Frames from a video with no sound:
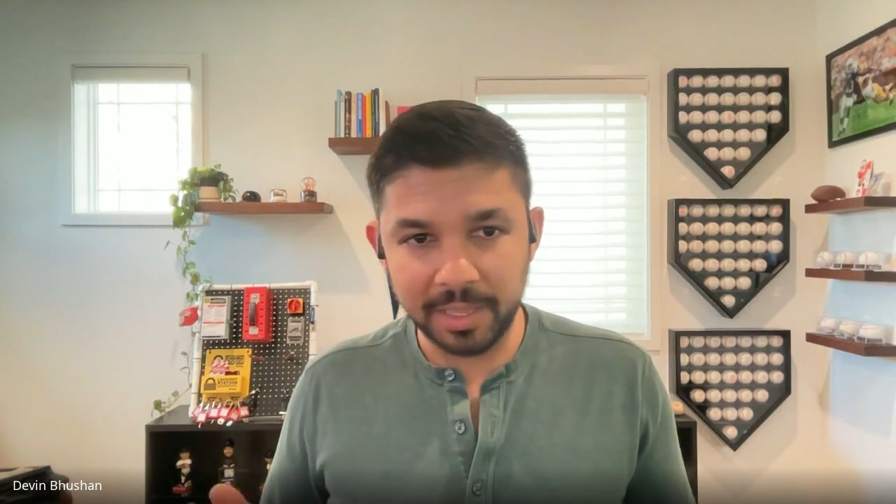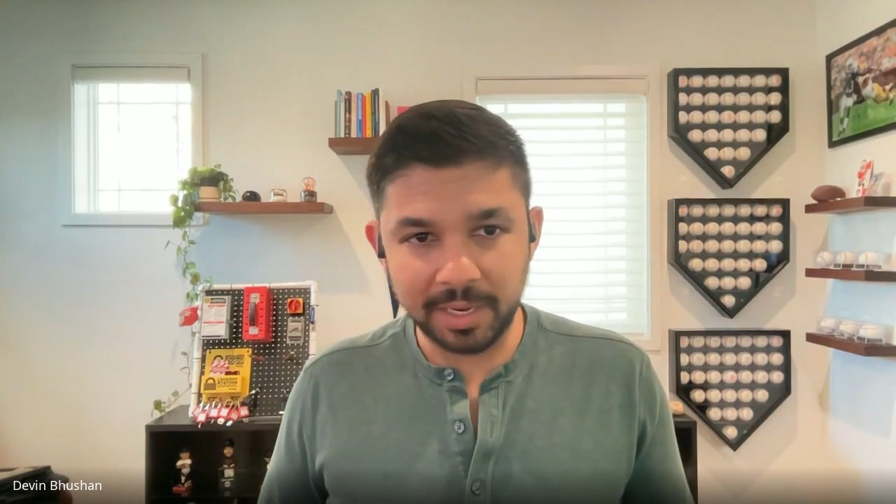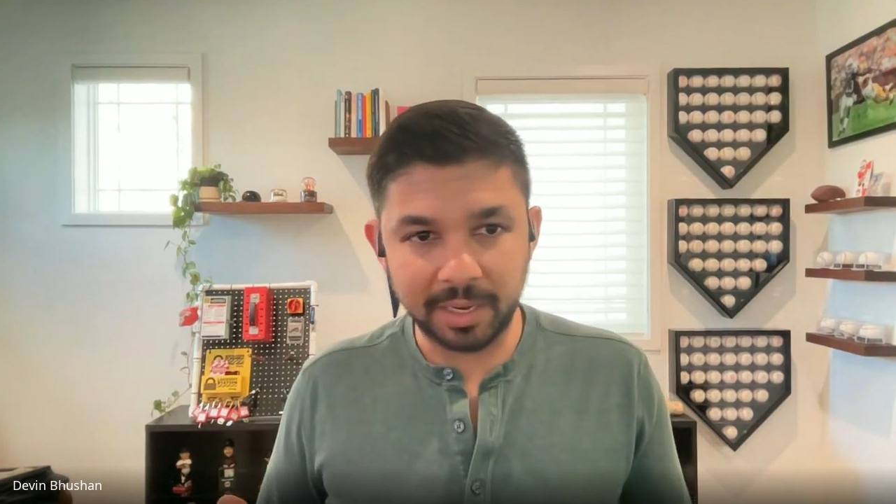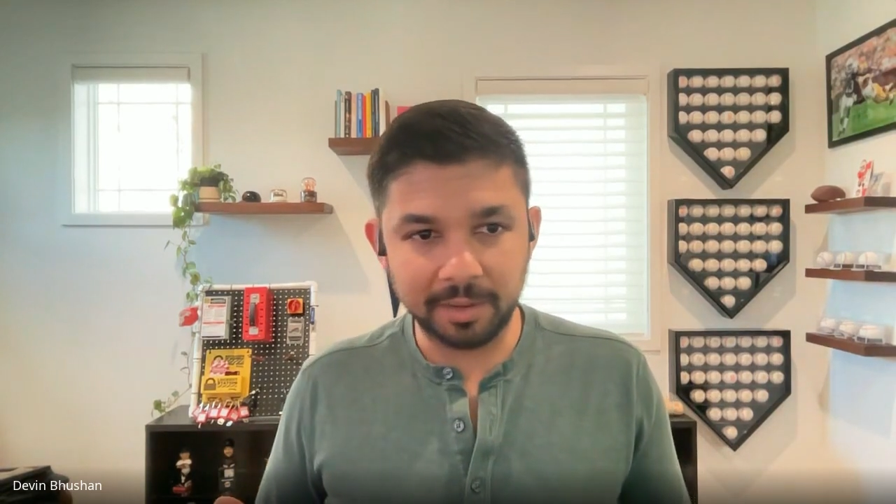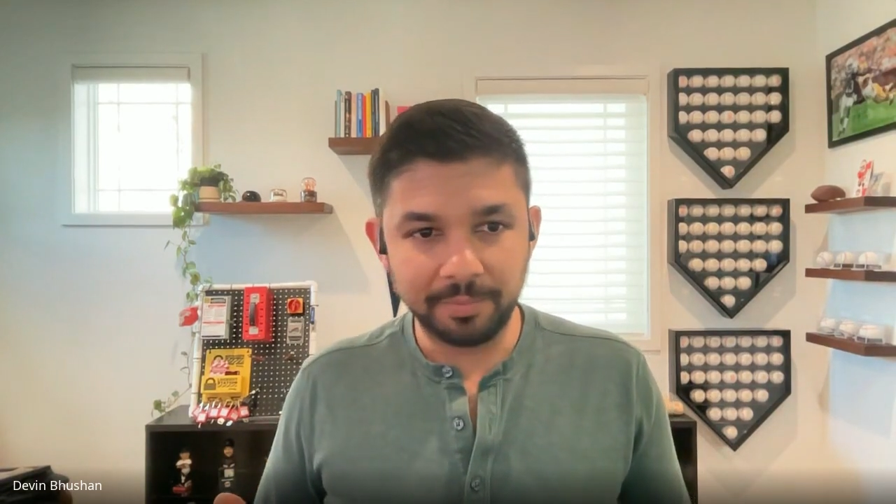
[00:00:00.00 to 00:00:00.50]

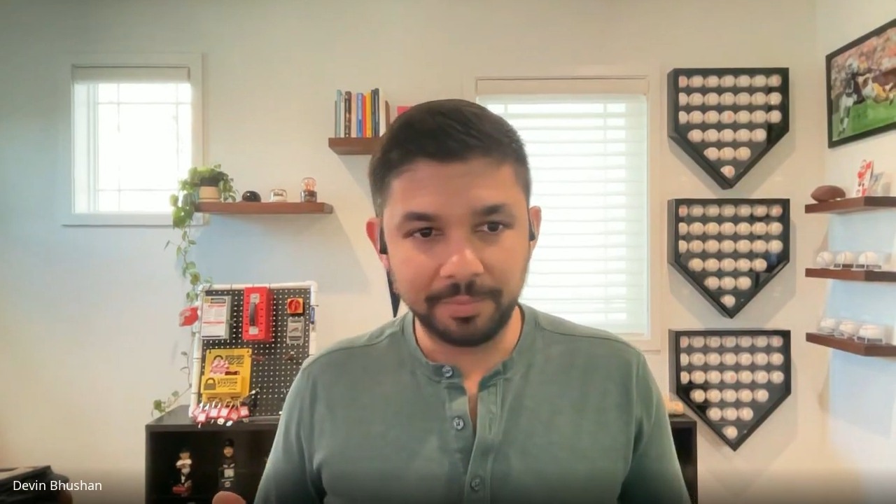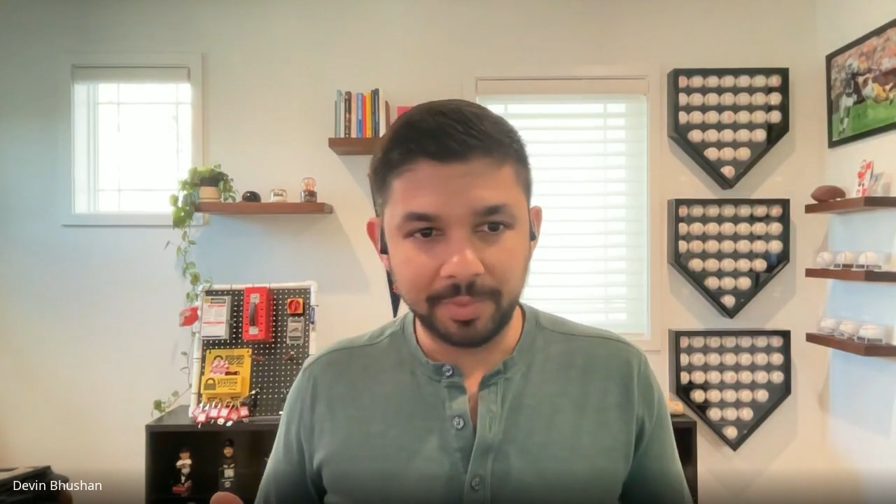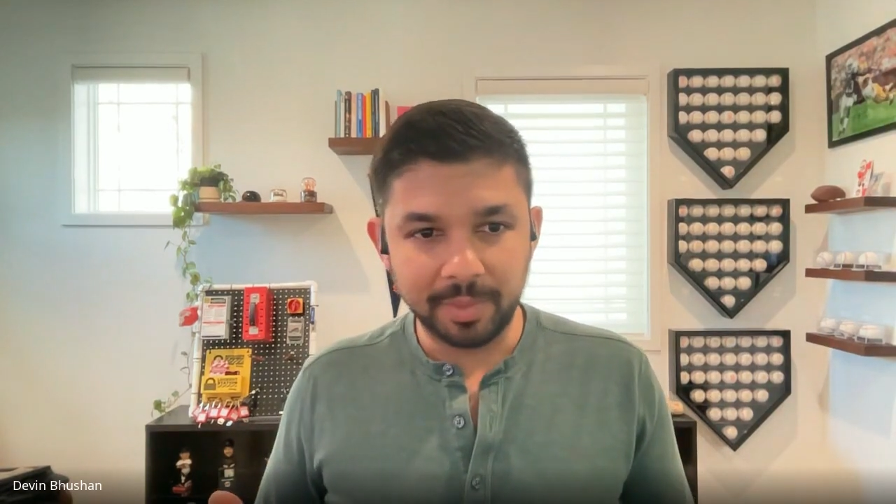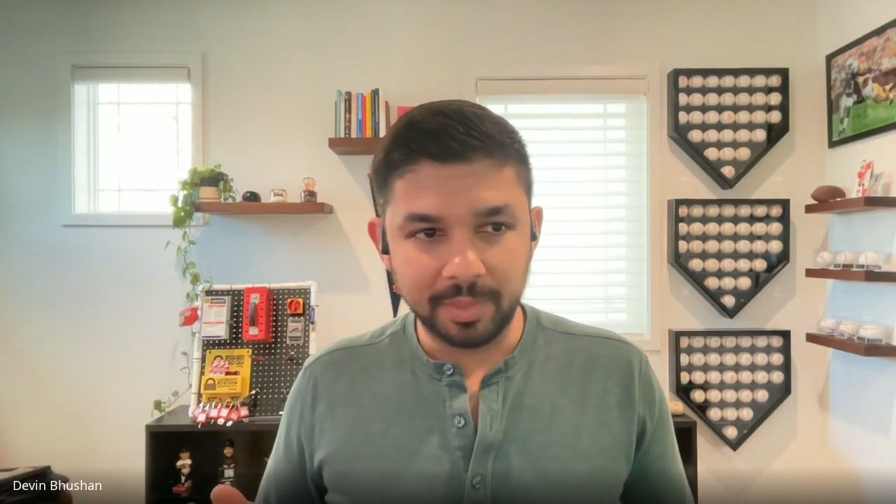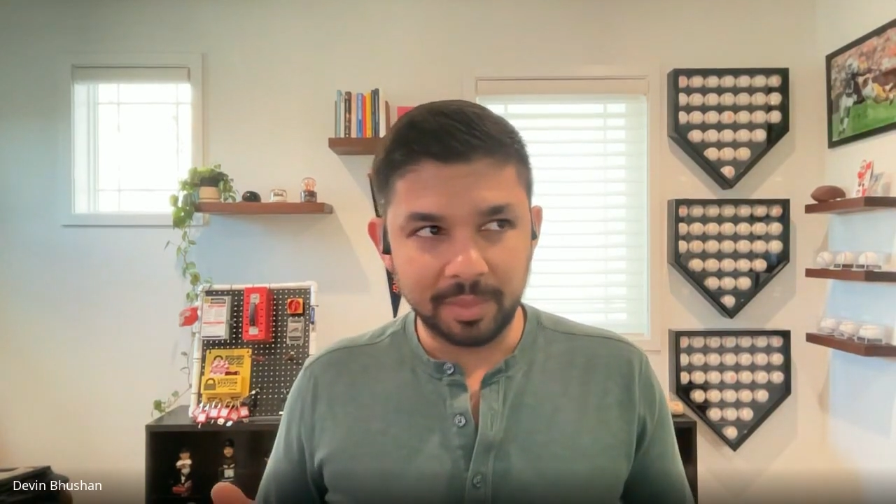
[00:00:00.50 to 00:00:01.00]
think
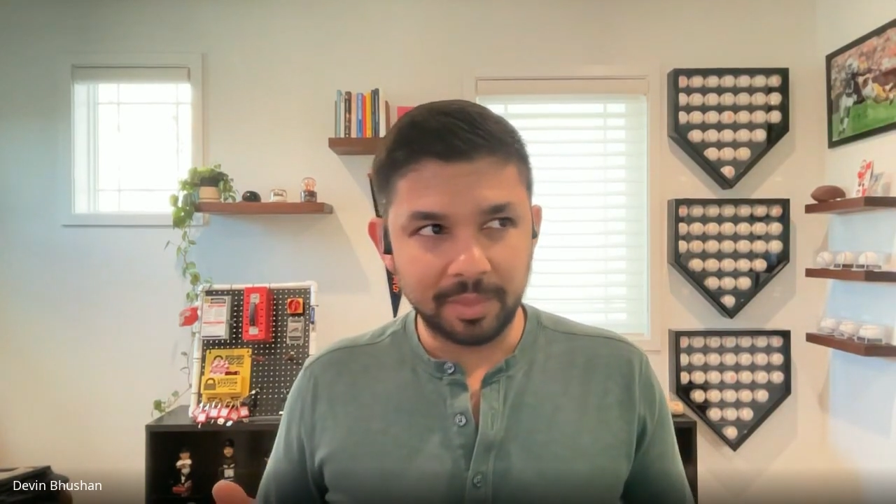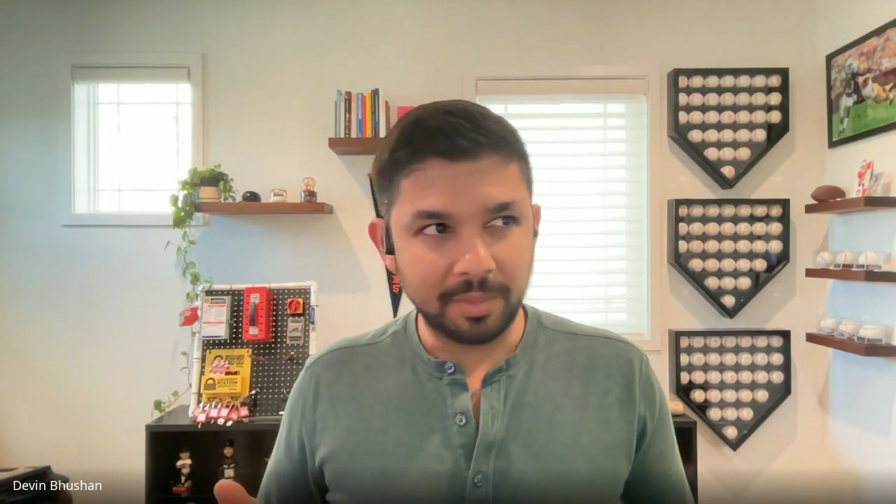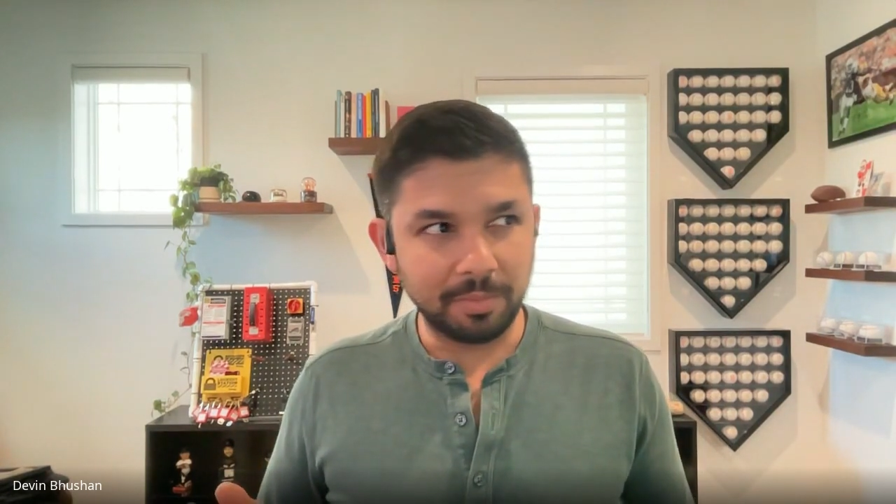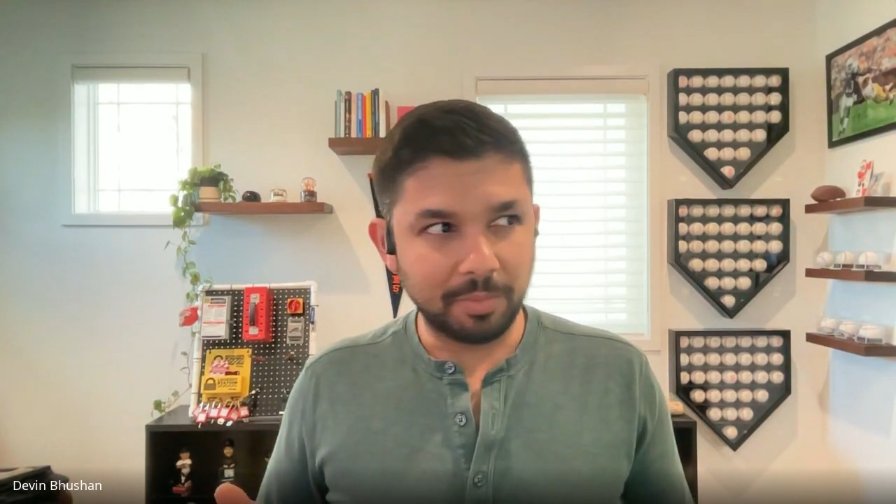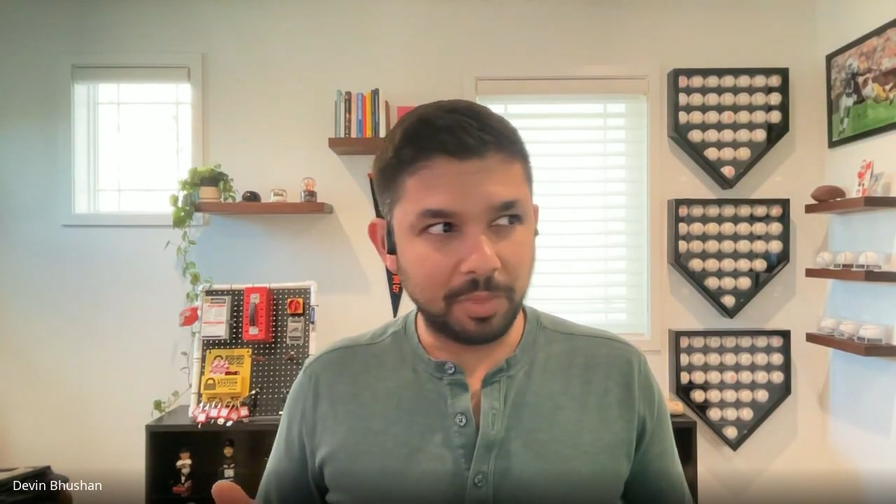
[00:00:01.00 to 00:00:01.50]

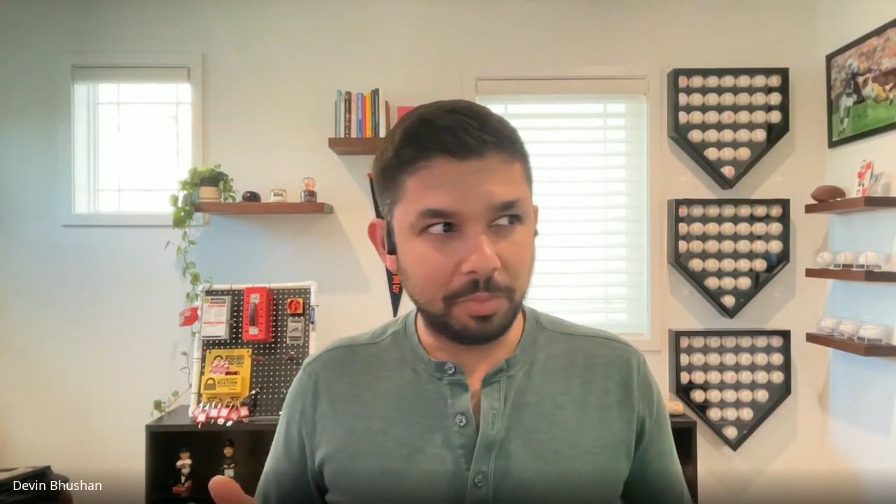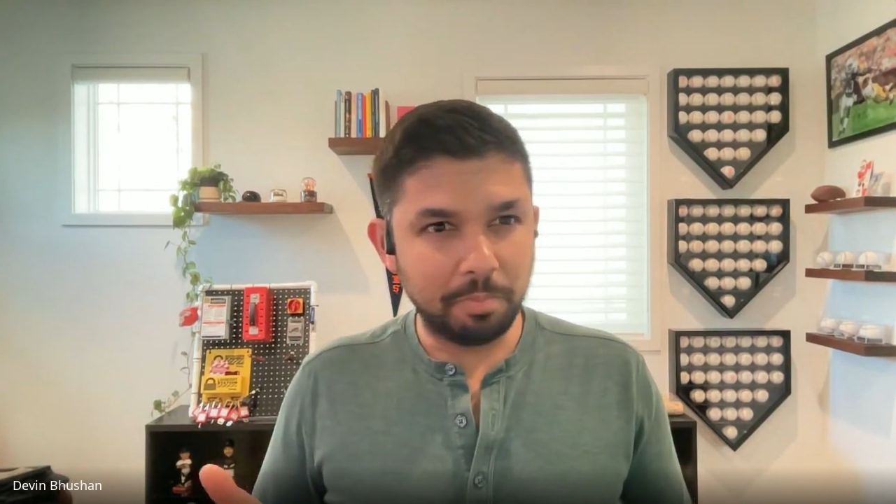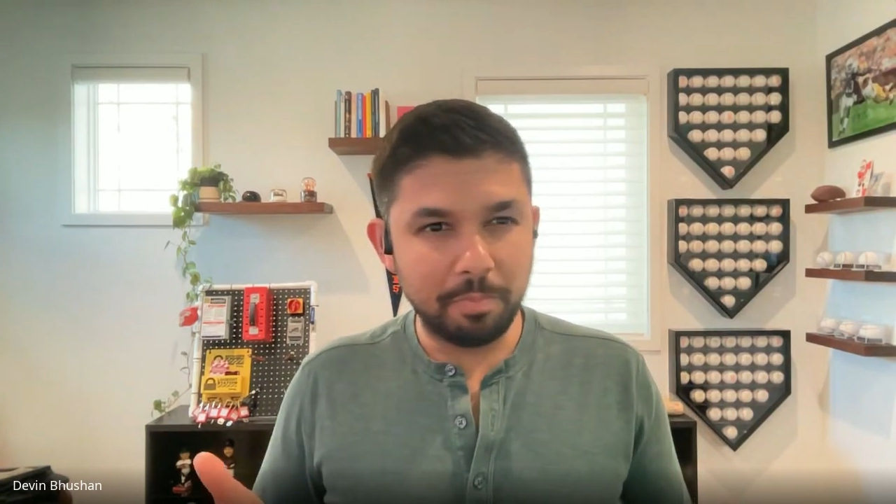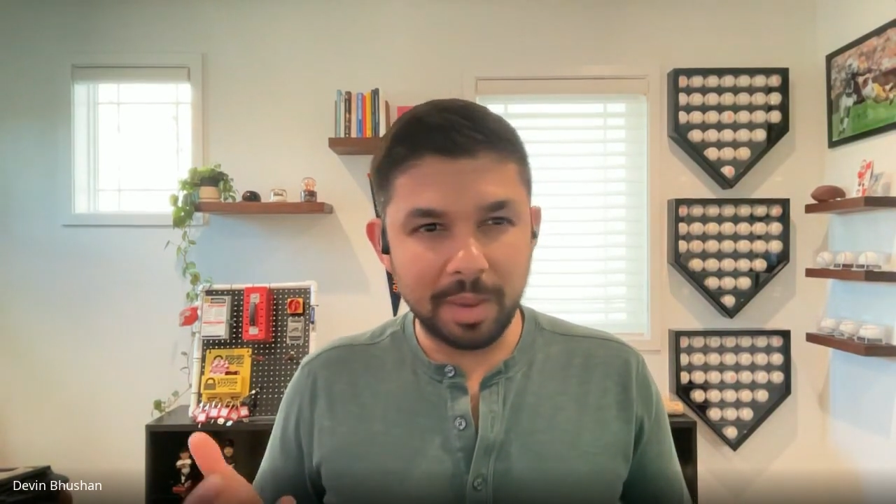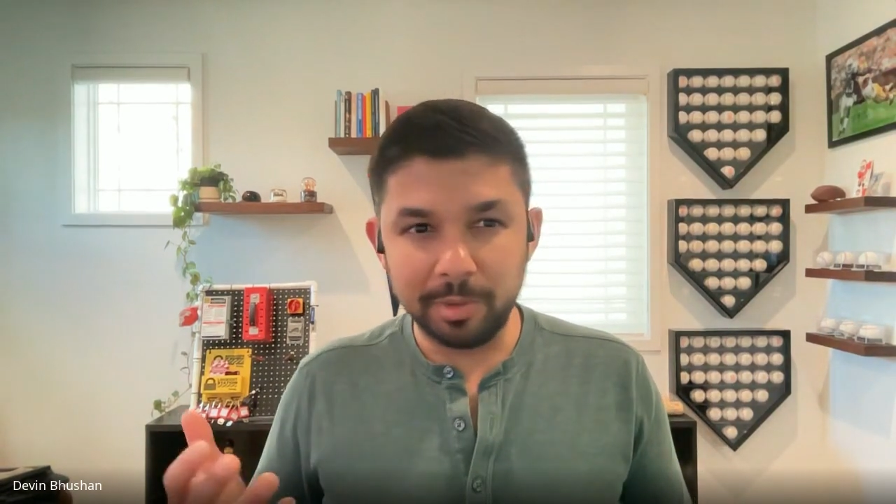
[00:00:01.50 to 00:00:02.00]

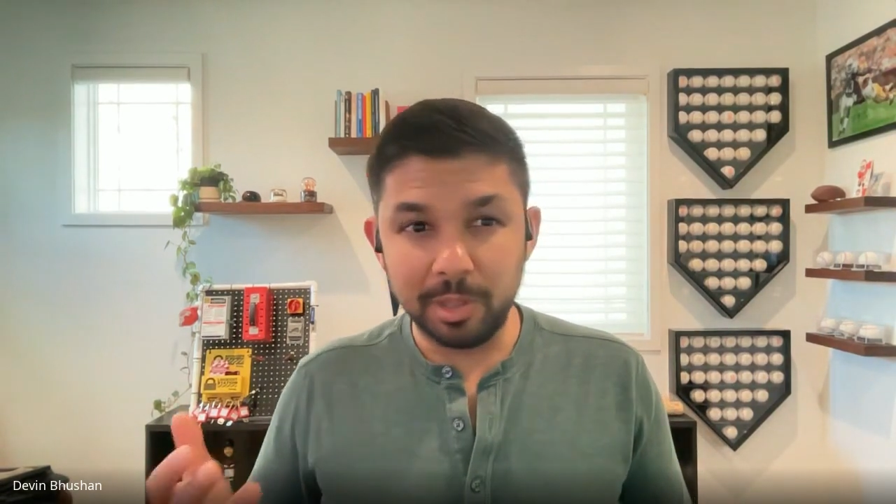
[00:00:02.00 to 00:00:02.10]
maybe